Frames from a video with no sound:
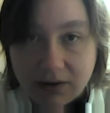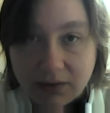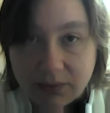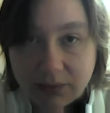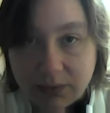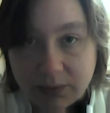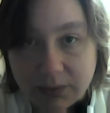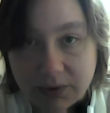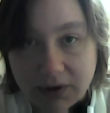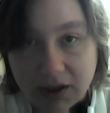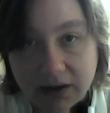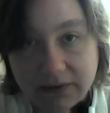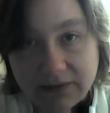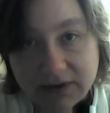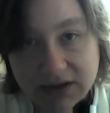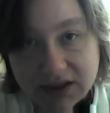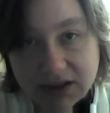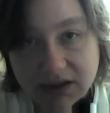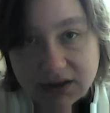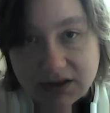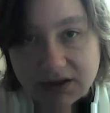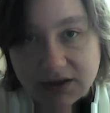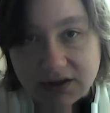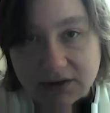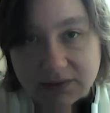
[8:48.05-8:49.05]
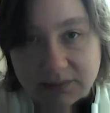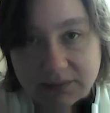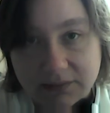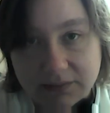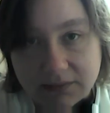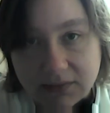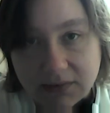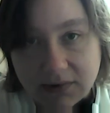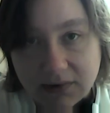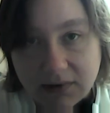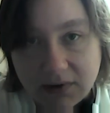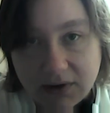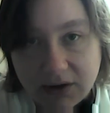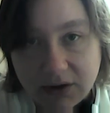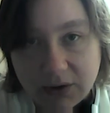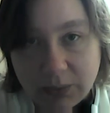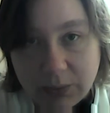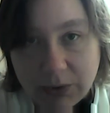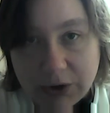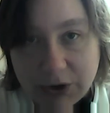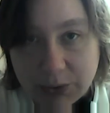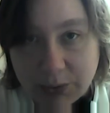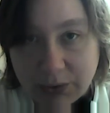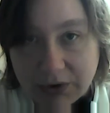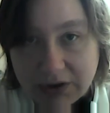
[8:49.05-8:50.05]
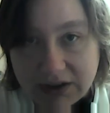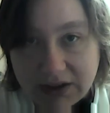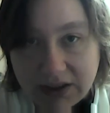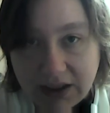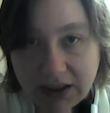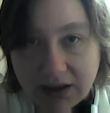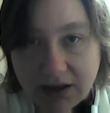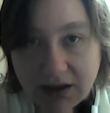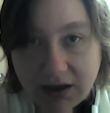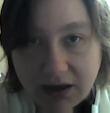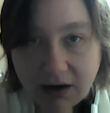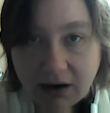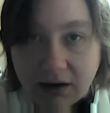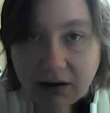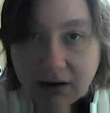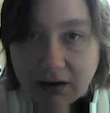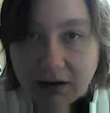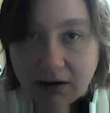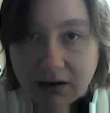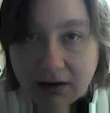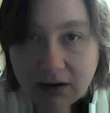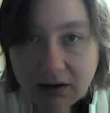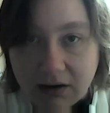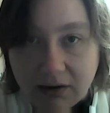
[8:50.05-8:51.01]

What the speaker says: we would have a system which would take care